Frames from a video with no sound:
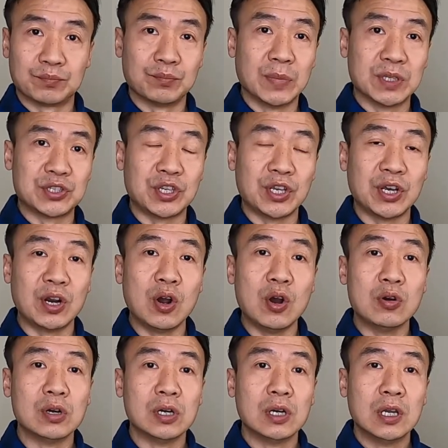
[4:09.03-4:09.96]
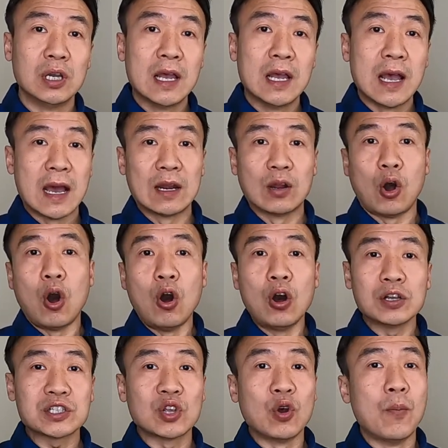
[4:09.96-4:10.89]
material and
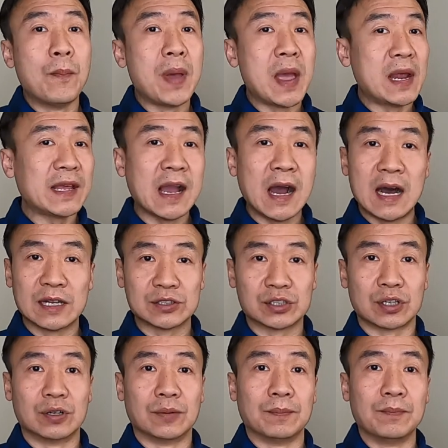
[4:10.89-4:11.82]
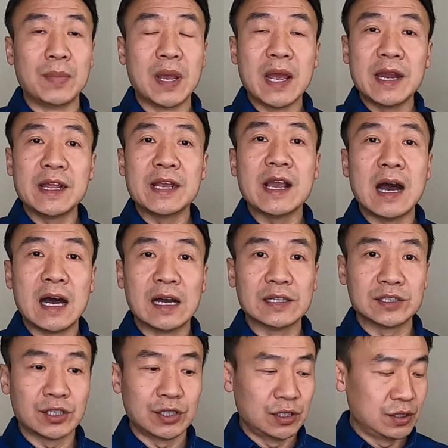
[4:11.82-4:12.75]
also many other, many
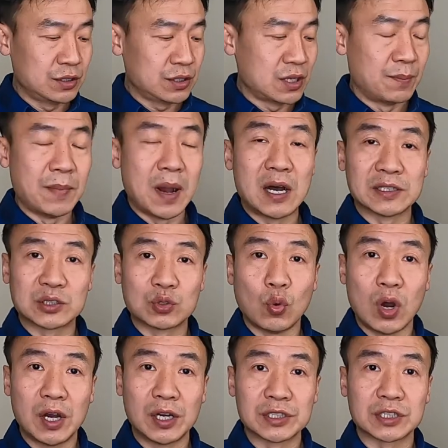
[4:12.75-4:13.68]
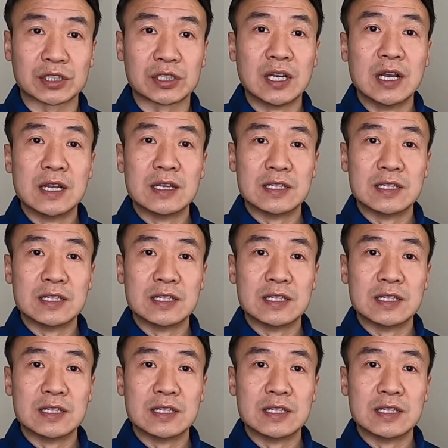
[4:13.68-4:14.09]
other the mouthwash,